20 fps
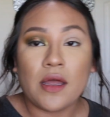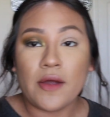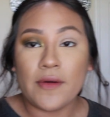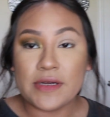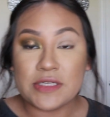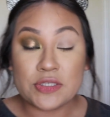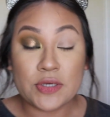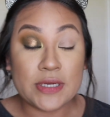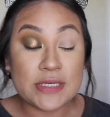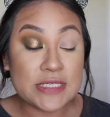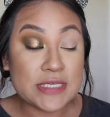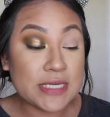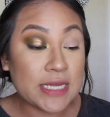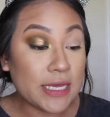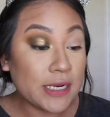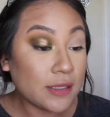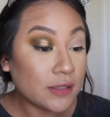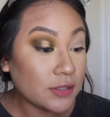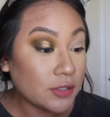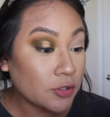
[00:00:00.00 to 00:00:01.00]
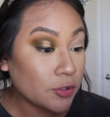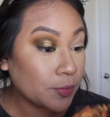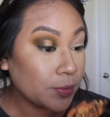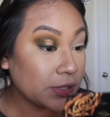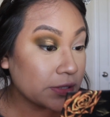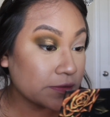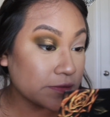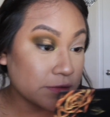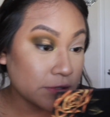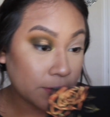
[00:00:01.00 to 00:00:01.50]
Alright, so I did get a little
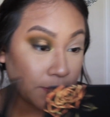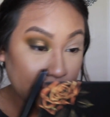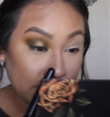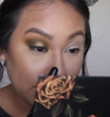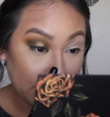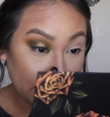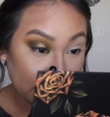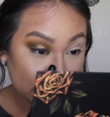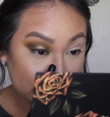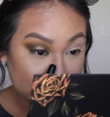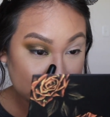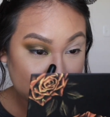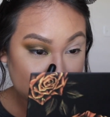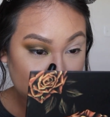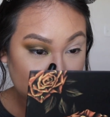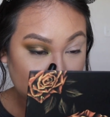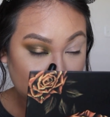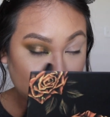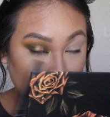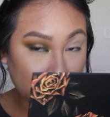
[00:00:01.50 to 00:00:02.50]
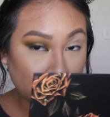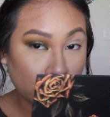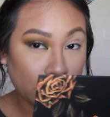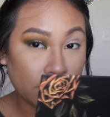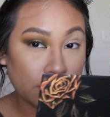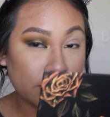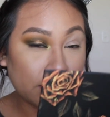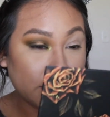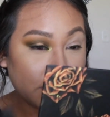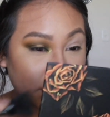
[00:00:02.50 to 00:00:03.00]
bit of some excess
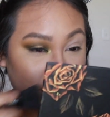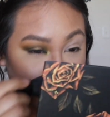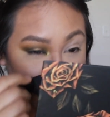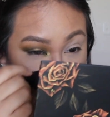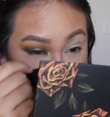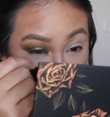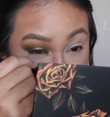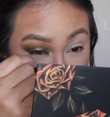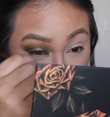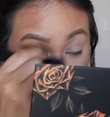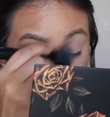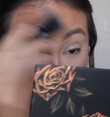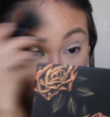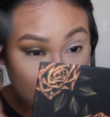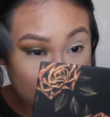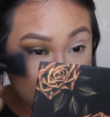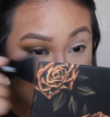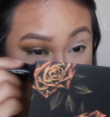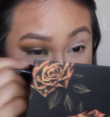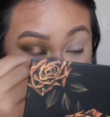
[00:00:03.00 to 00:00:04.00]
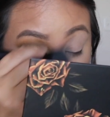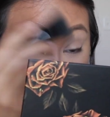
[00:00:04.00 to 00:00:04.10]
darkness right there,